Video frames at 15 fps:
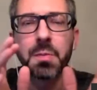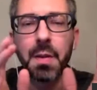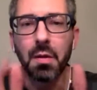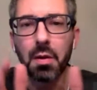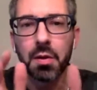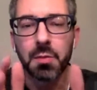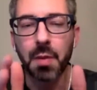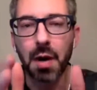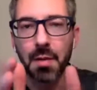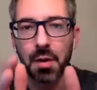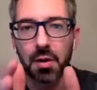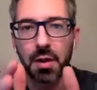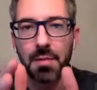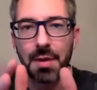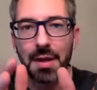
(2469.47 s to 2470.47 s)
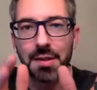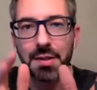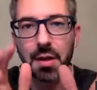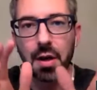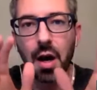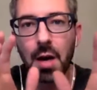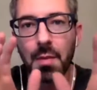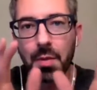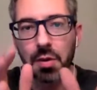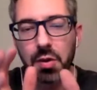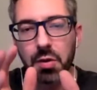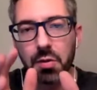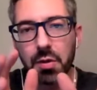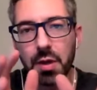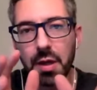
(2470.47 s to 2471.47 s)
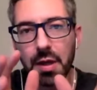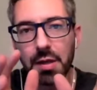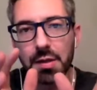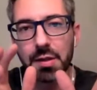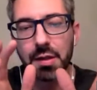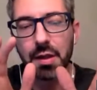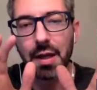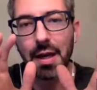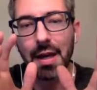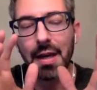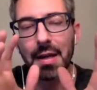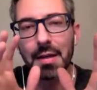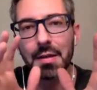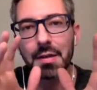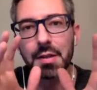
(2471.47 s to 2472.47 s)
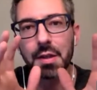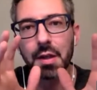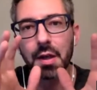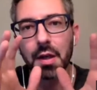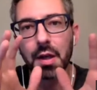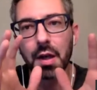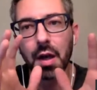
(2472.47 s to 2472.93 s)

Spiro is primarily based on opportunities, and